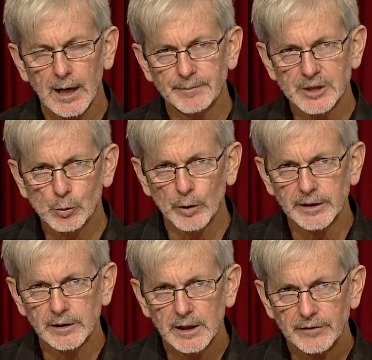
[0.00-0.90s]

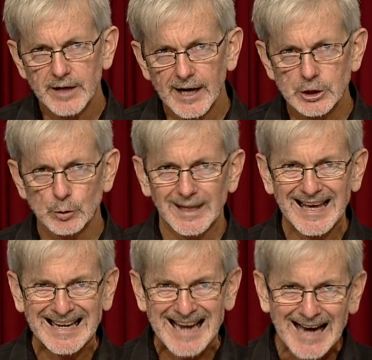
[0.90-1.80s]
between the actual
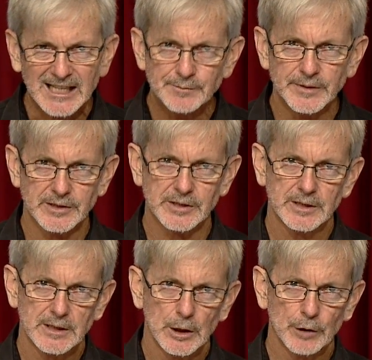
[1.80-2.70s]
enactment
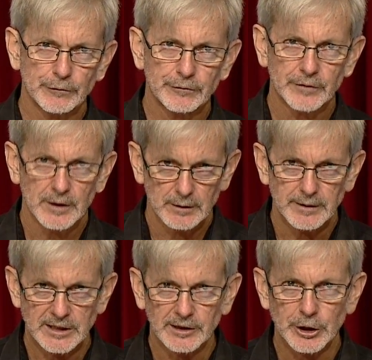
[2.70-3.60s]
of
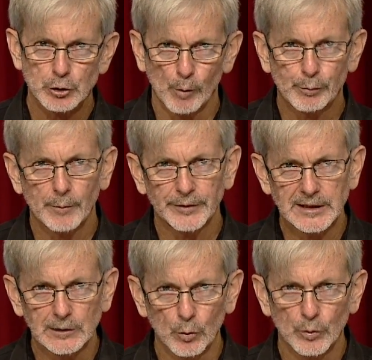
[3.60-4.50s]
intellectual
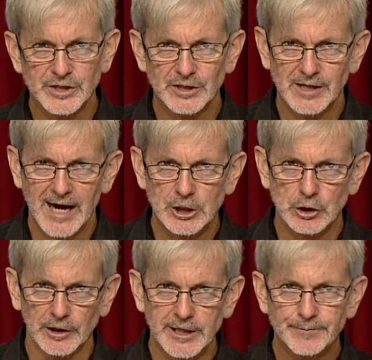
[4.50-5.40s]
property laws
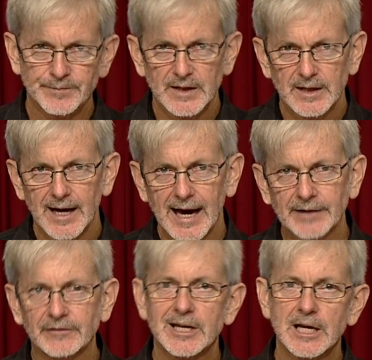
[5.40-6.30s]
internationally
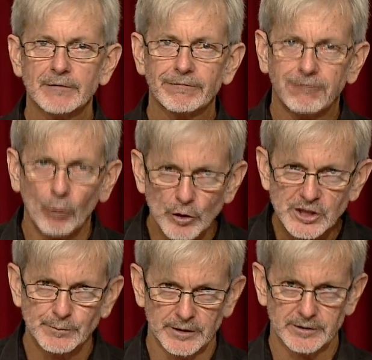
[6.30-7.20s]
and the
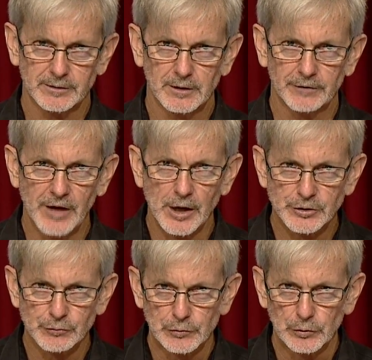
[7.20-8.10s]
enforcement of
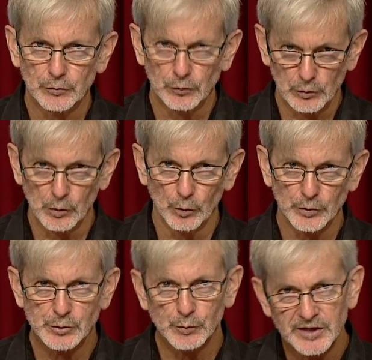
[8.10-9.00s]
those
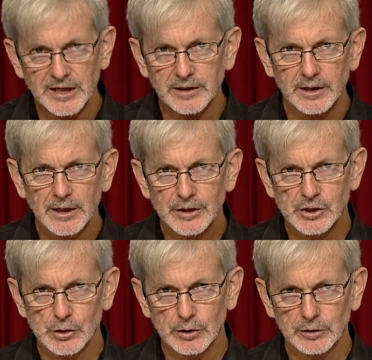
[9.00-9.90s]
laws within
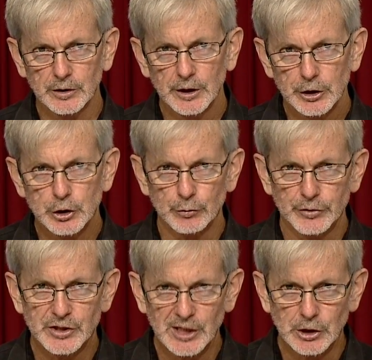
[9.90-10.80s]
certain
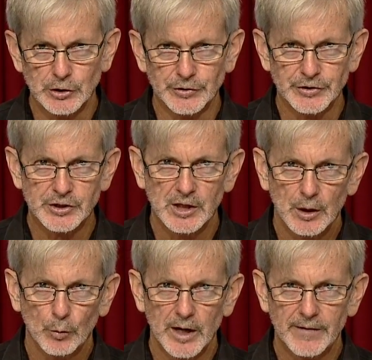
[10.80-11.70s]
jurisdictions
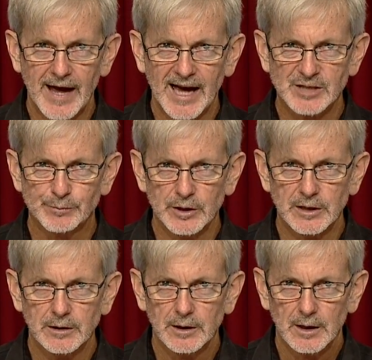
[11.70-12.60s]
where there has
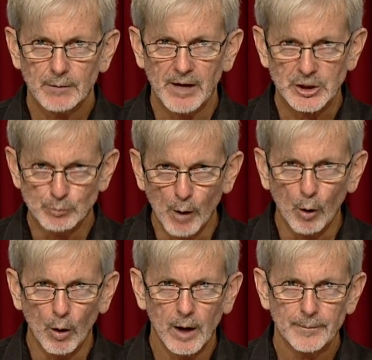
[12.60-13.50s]
been much
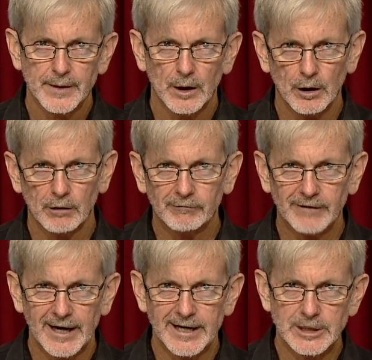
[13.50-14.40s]
more of
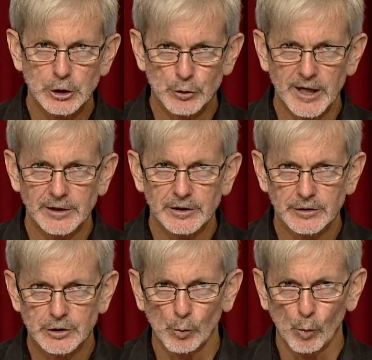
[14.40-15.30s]
a
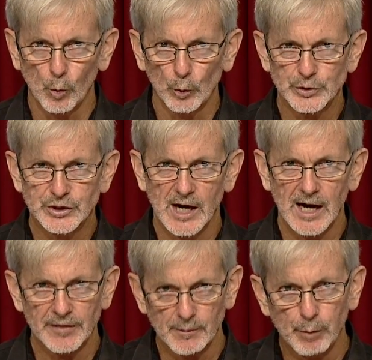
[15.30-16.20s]
trend towards
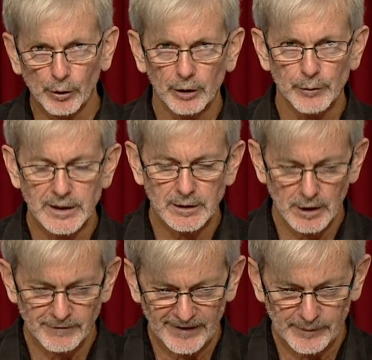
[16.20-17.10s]
the borrowing
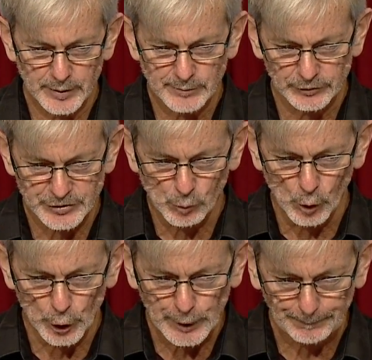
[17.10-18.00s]
of other people's
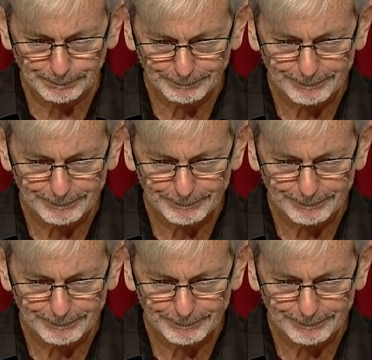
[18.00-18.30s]
work.